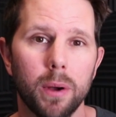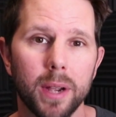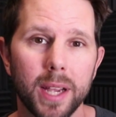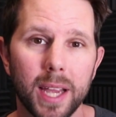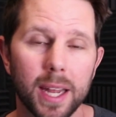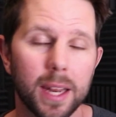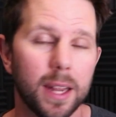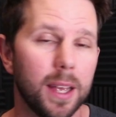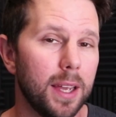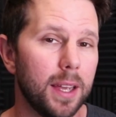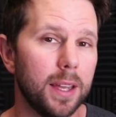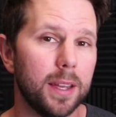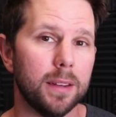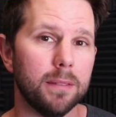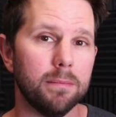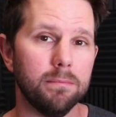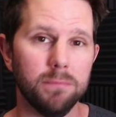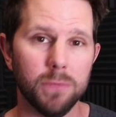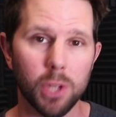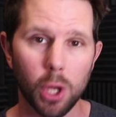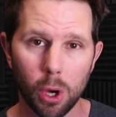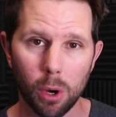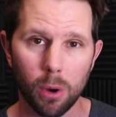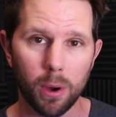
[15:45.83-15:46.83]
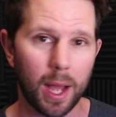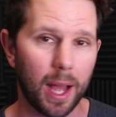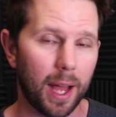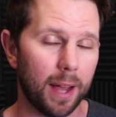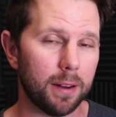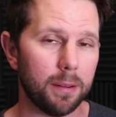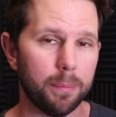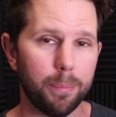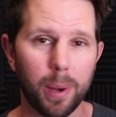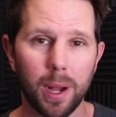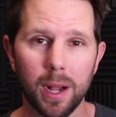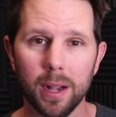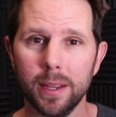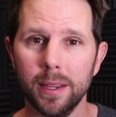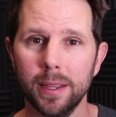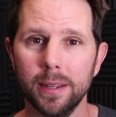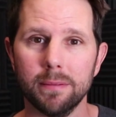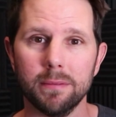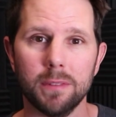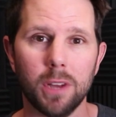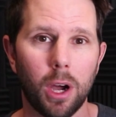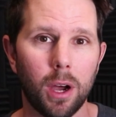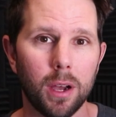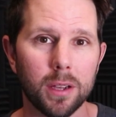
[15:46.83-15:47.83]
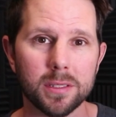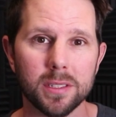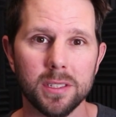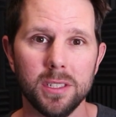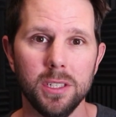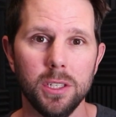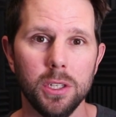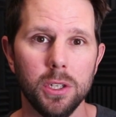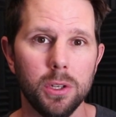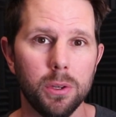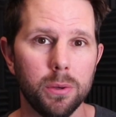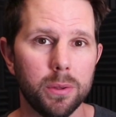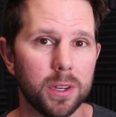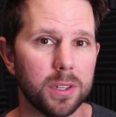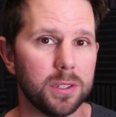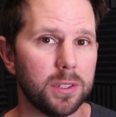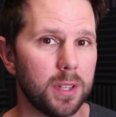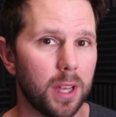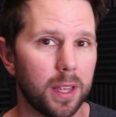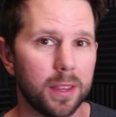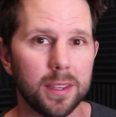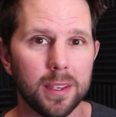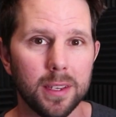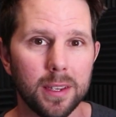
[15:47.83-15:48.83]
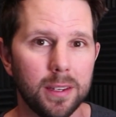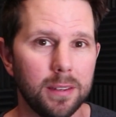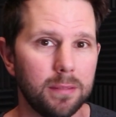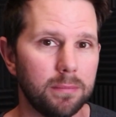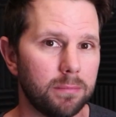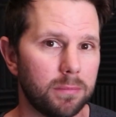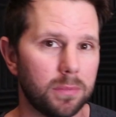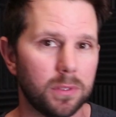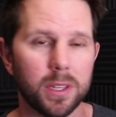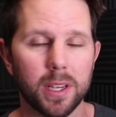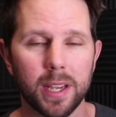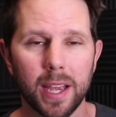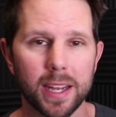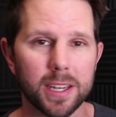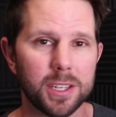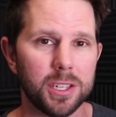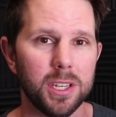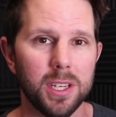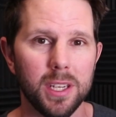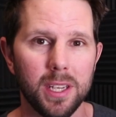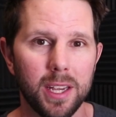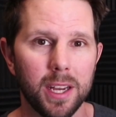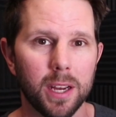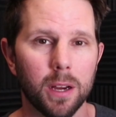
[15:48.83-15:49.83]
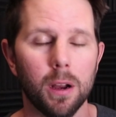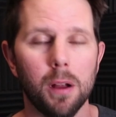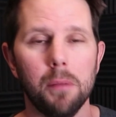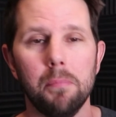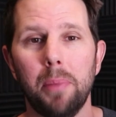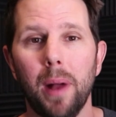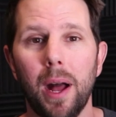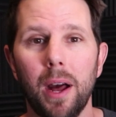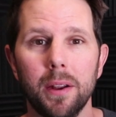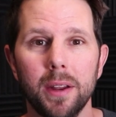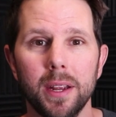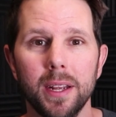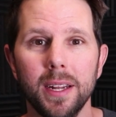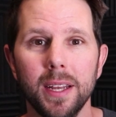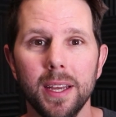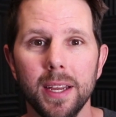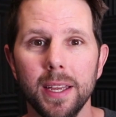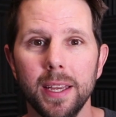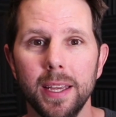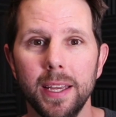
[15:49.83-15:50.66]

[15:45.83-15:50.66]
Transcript: Again, no out-of-pocket cost to you. There's nothing catchy here about it.